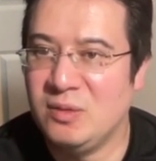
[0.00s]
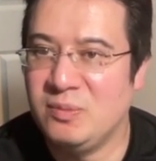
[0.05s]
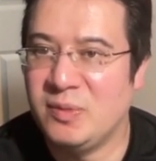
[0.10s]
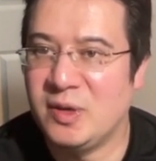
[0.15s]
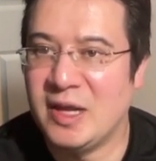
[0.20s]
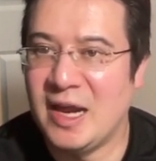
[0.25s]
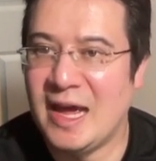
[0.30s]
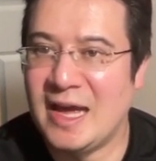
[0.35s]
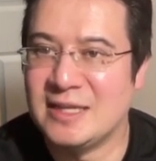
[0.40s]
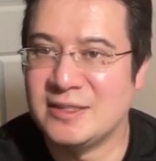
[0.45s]

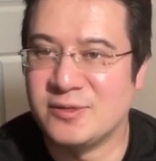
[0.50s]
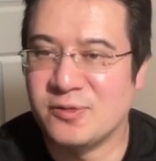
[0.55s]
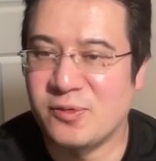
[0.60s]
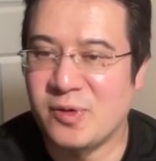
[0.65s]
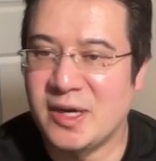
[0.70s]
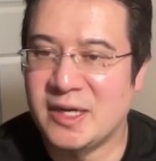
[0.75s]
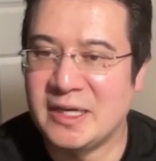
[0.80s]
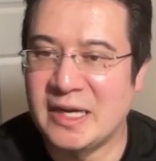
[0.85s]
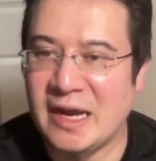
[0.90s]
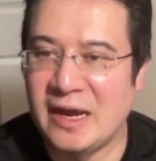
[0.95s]
But as of
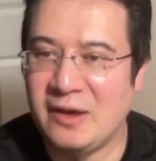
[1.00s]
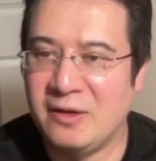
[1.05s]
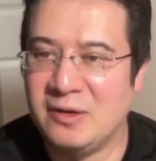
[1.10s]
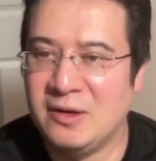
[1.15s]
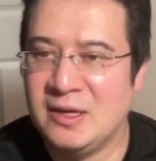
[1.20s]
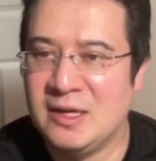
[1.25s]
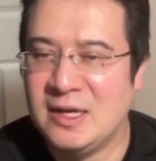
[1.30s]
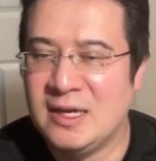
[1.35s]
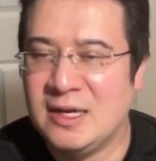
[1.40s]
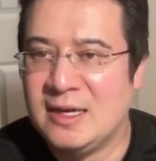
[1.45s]
right now,
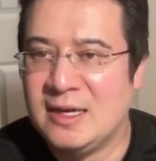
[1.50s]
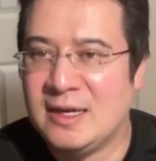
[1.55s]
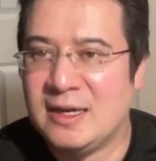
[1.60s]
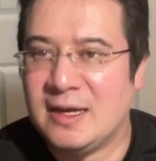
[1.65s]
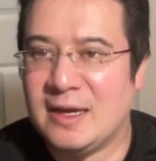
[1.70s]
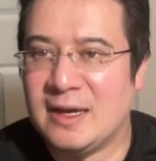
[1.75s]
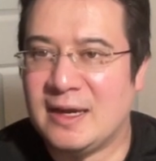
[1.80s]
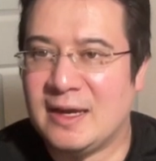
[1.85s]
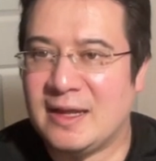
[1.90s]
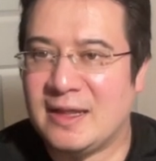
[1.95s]

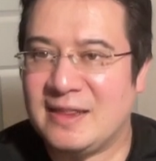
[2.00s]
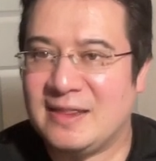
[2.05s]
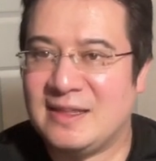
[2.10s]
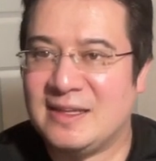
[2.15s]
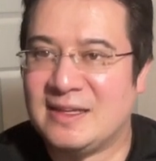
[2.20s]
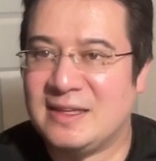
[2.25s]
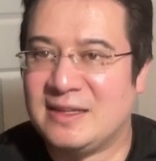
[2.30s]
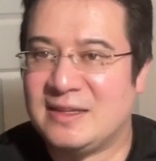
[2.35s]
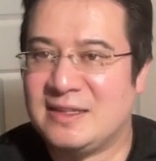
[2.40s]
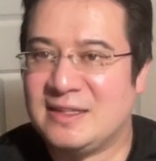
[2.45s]

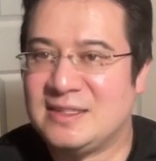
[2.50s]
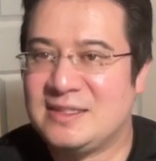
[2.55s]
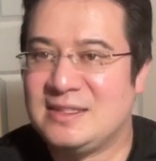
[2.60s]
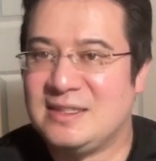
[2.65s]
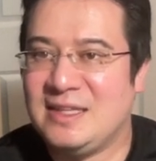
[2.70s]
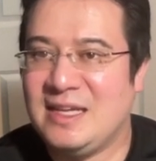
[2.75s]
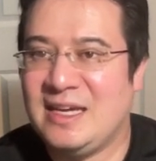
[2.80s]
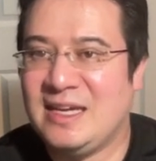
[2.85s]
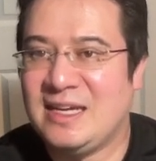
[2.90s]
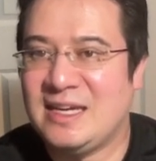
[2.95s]
this
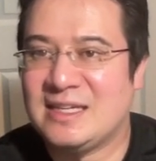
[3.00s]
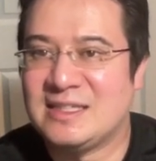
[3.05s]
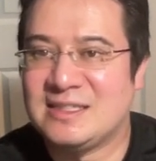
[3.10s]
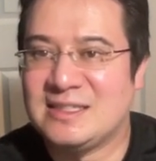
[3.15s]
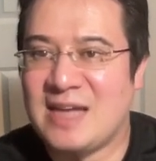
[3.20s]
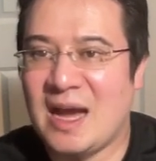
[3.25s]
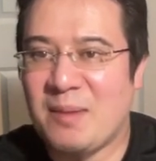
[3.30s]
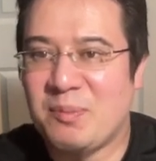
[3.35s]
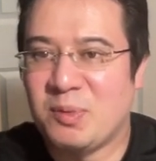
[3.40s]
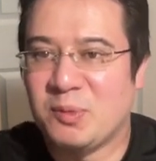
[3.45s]
league is
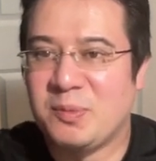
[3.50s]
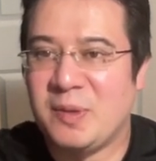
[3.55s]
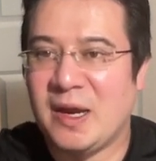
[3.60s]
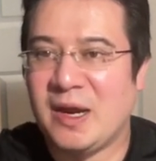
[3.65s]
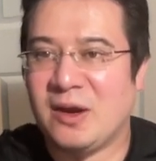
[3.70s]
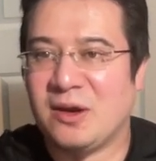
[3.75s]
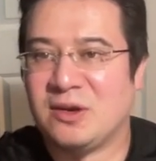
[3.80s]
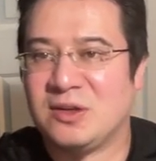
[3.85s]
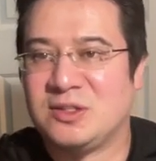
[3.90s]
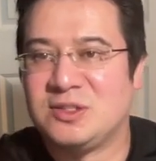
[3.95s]
not
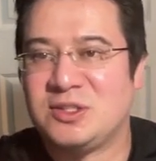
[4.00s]
prepared.